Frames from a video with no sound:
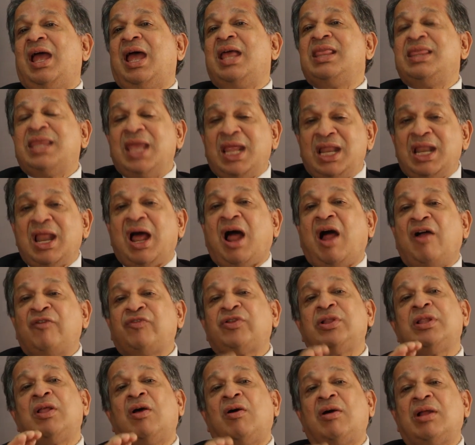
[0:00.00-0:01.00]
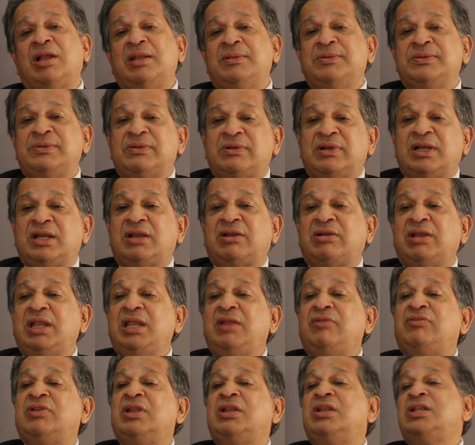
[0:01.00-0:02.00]
And then after the organ has been
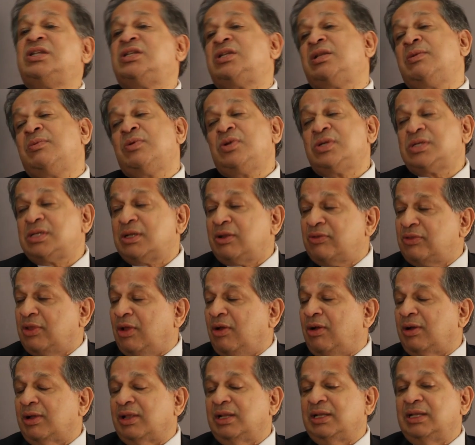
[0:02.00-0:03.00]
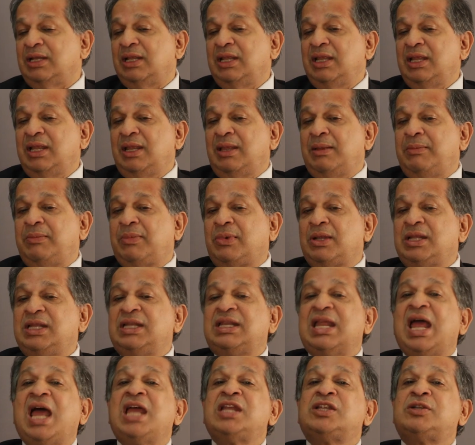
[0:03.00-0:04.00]
retrieved, the distribution of the organ, well,
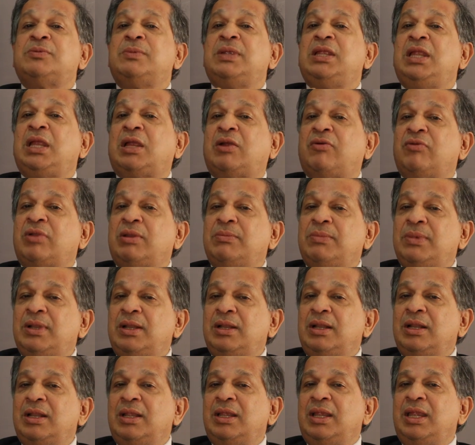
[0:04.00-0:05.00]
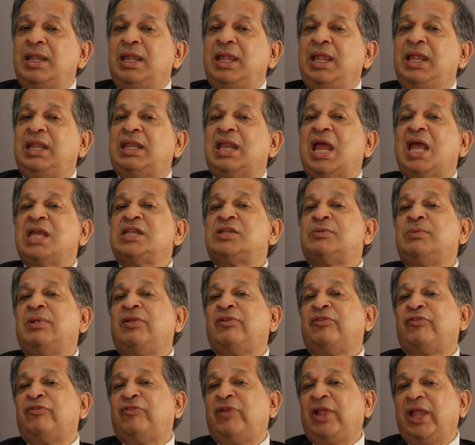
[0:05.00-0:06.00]
it has to be equitable, mm-hmm. It has to
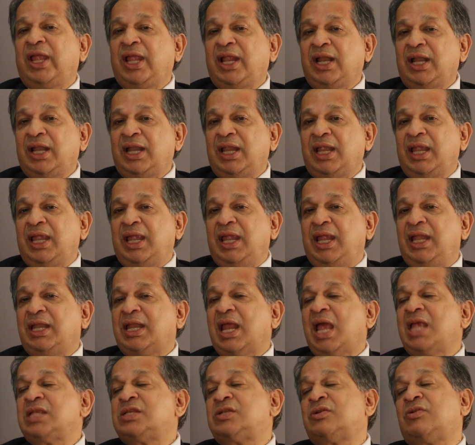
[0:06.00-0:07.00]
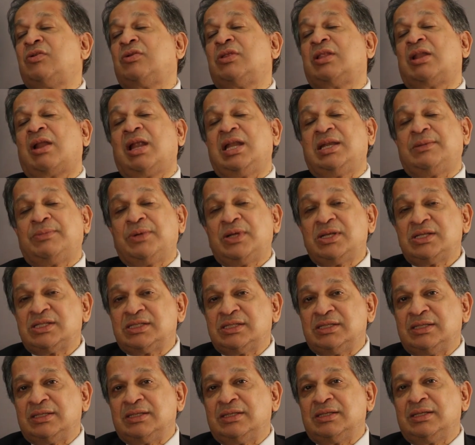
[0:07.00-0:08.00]
be fair, it has to go to the right
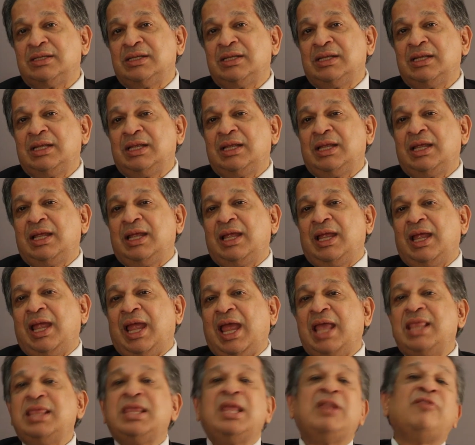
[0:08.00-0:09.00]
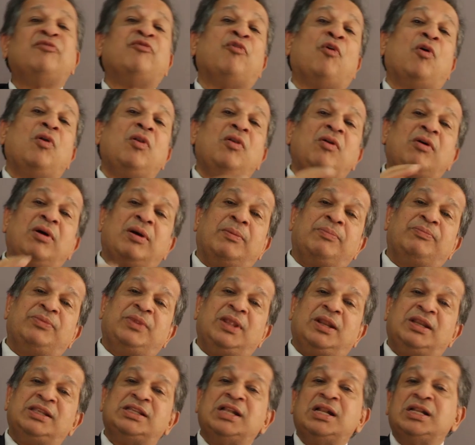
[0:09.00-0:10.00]
person. And then follow up,
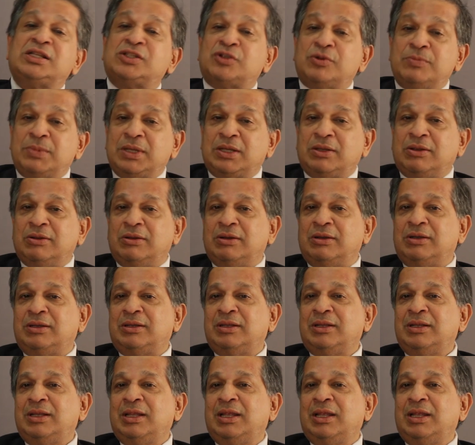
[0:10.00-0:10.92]
the results should be good.